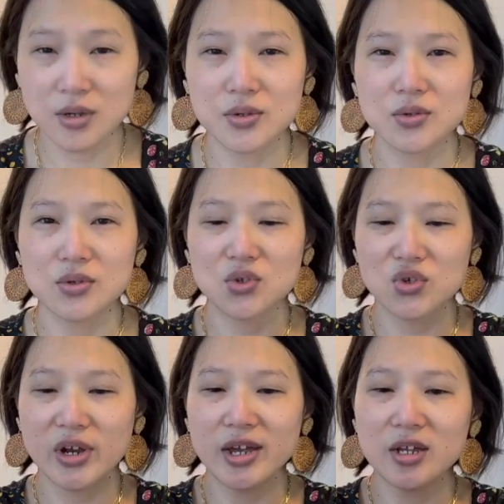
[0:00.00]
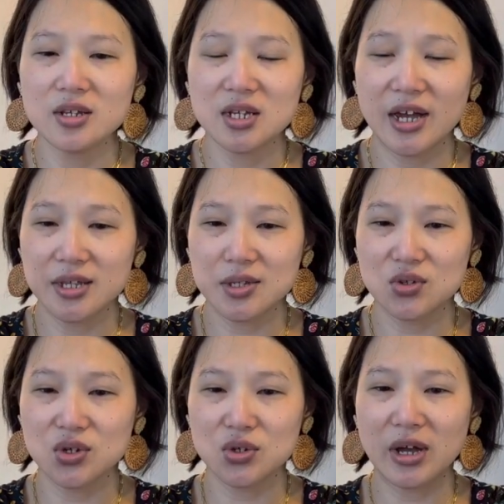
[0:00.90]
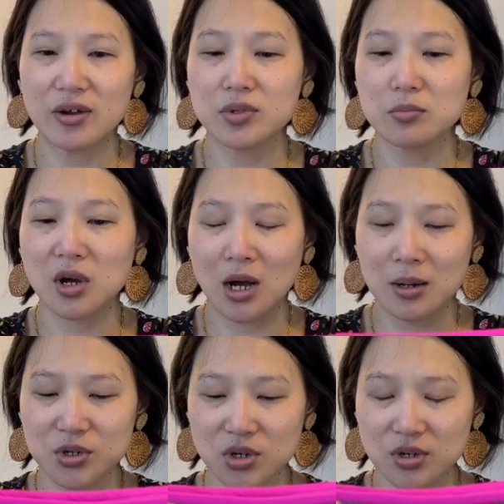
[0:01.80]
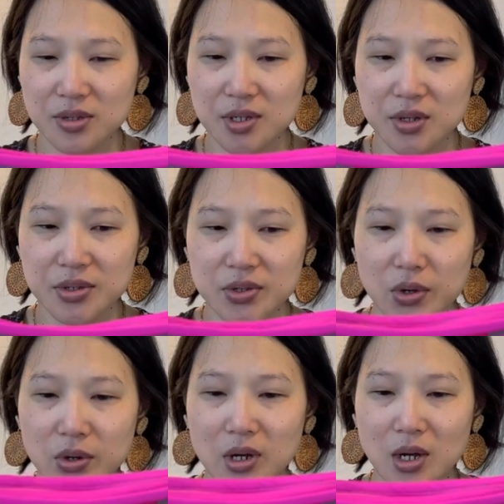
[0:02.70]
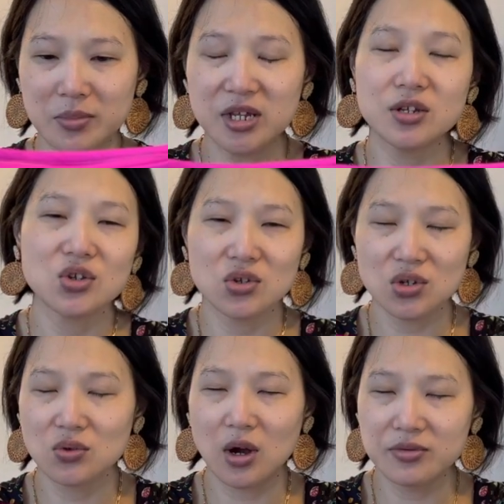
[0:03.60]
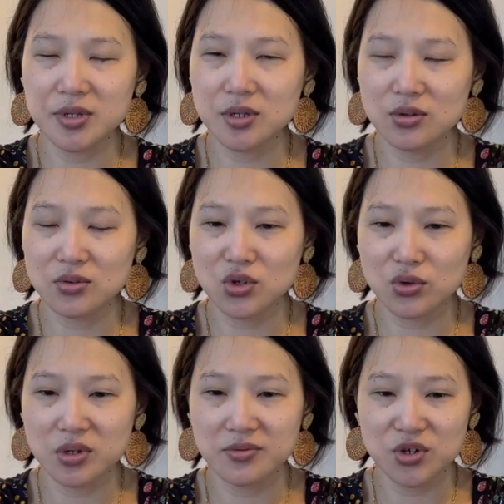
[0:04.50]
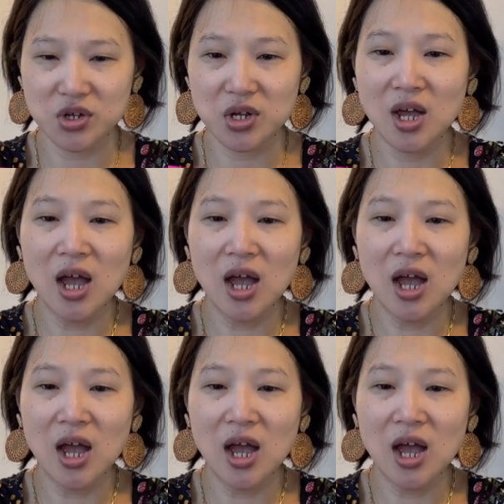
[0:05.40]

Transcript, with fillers: So the stride tights do have some options, and so um, in addition to obviously doing the shorts version,